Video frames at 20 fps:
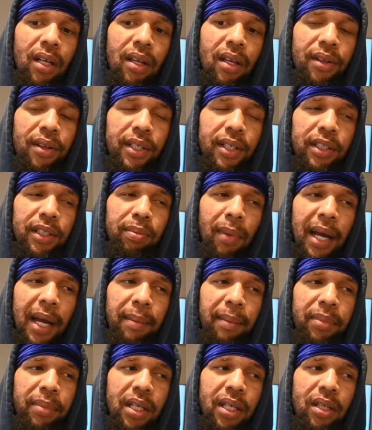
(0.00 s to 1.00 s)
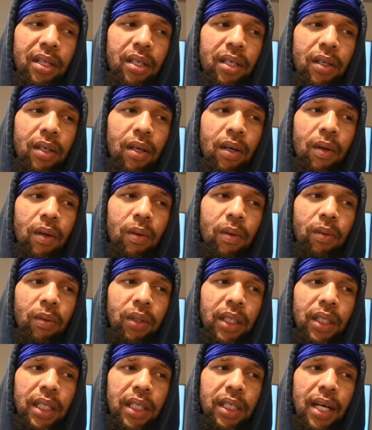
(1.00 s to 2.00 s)
This might be the
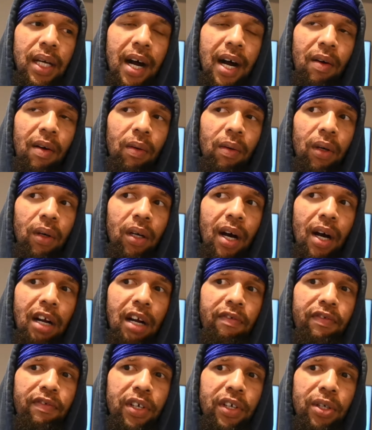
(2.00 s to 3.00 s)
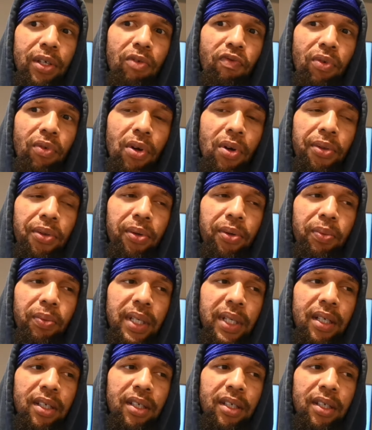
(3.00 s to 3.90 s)
only Tower of God video for the week,